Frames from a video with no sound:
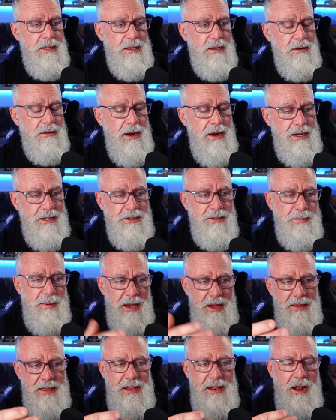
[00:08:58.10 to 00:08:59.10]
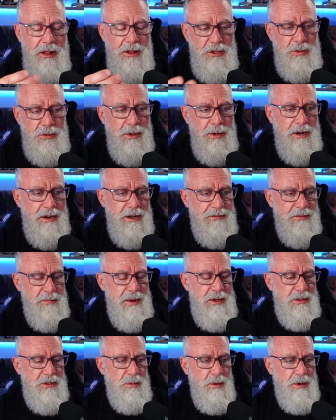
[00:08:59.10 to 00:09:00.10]
right? It's beyond the knowledge worker,
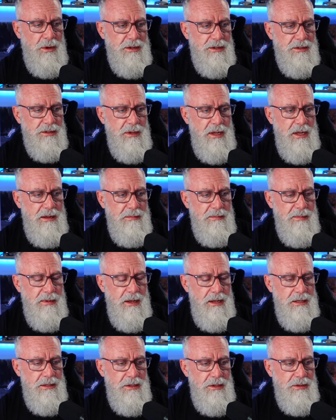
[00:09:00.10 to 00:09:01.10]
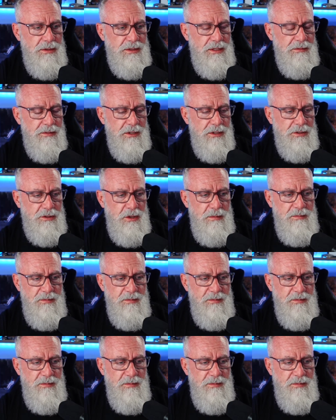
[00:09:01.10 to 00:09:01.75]
information worker's uh, uh, use of a Zoom